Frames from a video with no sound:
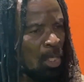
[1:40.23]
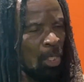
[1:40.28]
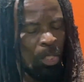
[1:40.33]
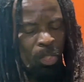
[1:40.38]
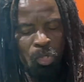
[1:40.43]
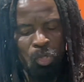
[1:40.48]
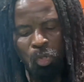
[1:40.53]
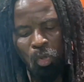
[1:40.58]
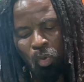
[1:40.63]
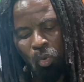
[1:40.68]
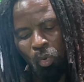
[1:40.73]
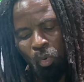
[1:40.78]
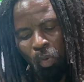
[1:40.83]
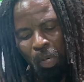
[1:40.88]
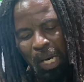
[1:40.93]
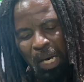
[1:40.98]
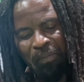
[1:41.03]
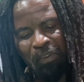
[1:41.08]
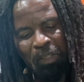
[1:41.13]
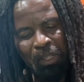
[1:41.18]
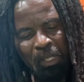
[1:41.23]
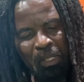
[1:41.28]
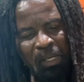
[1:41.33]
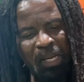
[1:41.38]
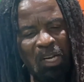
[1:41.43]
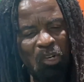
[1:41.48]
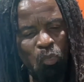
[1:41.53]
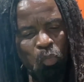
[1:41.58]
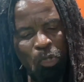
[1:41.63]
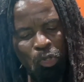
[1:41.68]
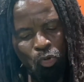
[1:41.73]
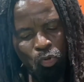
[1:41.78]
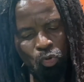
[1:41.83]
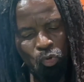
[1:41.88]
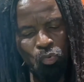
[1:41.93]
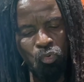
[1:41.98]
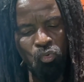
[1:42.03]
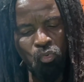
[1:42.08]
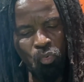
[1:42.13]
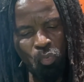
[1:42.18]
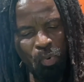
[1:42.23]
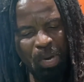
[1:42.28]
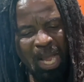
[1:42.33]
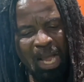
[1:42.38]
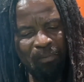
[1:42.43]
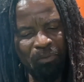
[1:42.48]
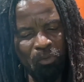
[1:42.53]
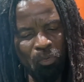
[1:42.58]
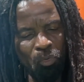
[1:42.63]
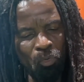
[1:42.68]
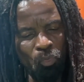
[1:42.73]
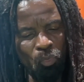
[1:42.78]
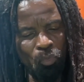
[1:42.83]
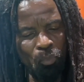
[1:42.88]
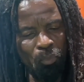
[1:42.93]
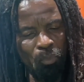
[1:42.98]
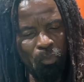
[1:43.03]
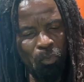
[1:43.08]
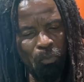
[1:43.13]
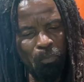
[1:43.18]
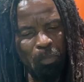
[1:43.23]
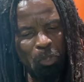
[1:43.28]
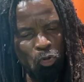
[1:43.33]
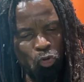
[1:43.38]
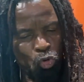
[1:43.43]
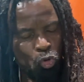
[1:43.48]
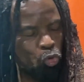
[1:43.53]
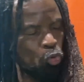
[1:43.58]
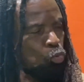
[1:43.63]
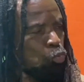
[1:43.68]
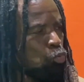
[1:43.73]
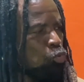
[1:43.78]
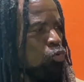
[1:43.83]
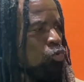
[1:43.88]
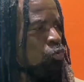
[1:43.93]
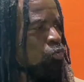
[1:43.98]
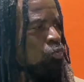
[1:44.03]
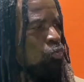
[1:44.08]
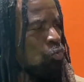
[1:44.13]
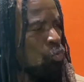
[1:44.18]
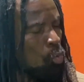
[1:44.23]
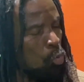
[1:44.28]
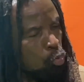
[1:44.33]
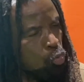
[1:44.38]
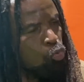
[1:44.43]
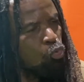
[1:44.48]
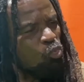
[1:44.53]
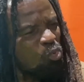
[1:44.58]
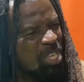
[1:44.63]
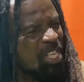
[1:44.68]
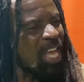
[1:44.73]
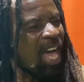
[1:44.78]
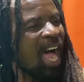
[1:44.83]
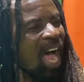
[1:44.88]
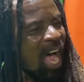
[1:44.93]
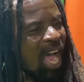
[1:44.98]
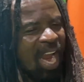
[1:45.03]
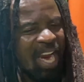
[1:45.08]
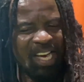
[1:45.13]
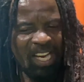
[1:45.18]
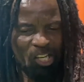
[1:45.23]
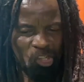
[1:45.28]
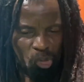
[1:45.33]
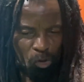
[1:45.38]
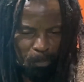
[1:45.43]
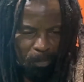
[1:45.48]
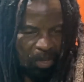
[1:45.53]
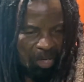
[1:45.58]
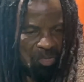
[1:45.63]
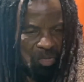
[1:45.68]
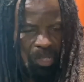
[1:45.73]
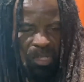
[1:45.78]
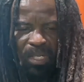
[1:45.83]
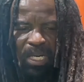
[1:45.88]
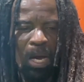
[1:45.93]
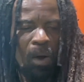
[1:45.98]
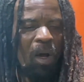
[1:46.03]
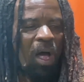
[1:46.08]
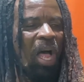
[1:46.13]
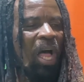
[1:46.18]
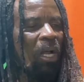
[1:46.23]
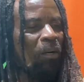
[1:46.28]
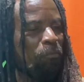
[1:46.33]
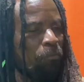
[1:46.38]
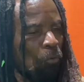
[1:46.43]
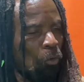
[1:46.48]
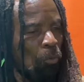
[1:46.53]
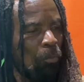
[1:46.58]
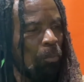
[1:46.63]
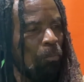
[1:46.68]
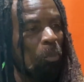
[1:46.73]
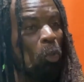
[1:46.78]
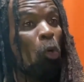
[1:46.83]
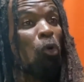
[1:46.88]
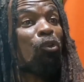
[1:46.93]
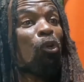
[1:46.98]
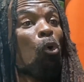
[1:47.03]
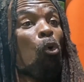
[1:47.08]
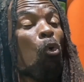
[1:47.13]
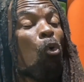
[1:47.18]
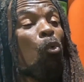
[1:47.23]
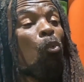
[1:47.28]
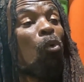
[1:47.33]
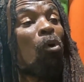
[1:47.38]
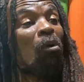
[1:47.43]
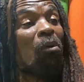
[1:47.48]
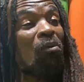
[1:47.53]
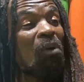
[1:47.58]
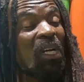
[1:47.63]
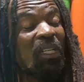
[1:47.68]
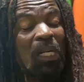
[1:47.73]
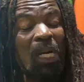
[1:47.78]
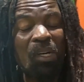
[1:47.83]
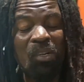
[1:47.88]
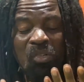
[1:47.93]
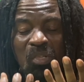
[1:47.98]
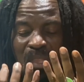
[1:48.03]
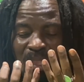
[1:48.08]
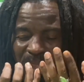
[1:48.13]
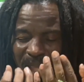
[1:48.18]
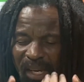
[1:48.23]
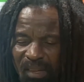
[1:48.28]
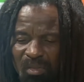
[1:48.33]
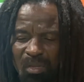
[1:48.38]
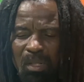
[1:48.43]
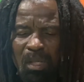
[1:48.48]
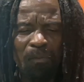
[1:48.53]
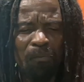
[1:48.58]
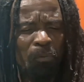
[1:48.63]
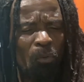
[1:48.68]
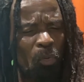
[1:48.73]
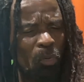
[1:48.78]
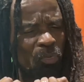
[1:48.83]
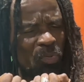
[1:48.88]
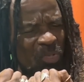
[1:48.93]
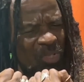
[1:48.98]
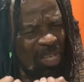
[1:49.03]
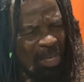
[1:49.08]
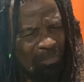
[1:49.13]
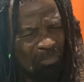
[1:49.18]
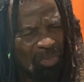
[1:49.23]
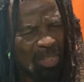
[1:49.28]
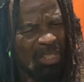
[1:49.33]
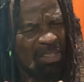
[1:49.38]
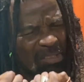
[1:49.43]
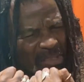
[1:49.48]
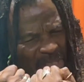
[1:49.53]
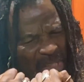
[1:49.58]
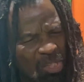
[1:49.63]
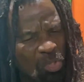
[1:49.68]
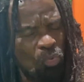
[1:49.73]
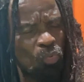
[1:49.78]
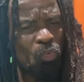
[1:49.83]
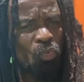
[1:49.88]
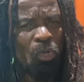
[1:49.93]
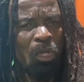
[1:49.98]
So everything that we do, we have to be true to who we are and express it in our art form. Because the whole world right now is thirsty for something new.